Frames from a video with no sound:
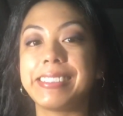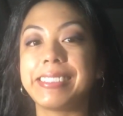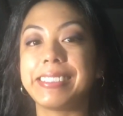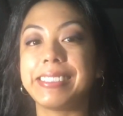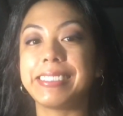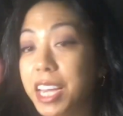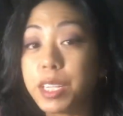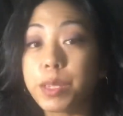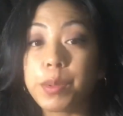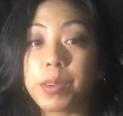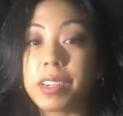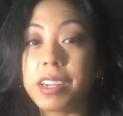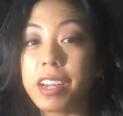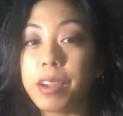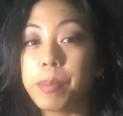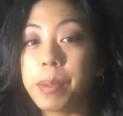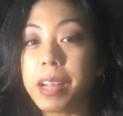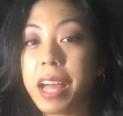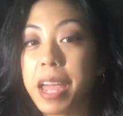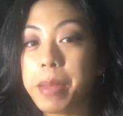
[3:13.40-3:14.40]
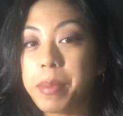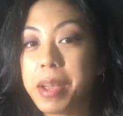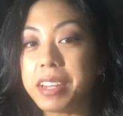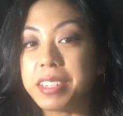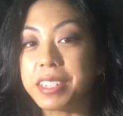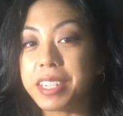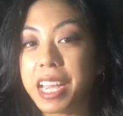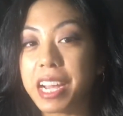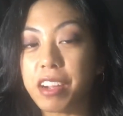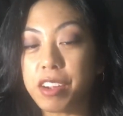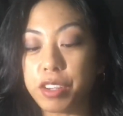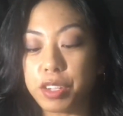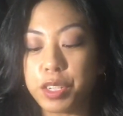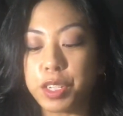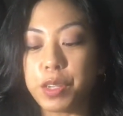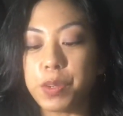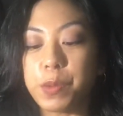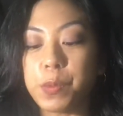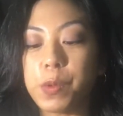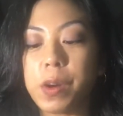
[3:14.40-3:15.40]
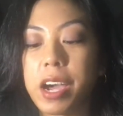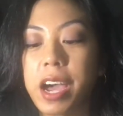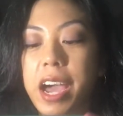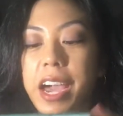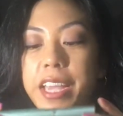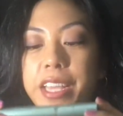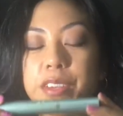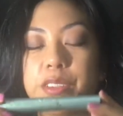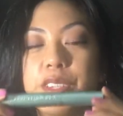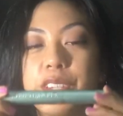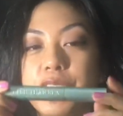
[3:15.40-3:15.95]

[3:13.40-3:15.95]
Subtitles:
Next, we're gonna apply mascara. So what I use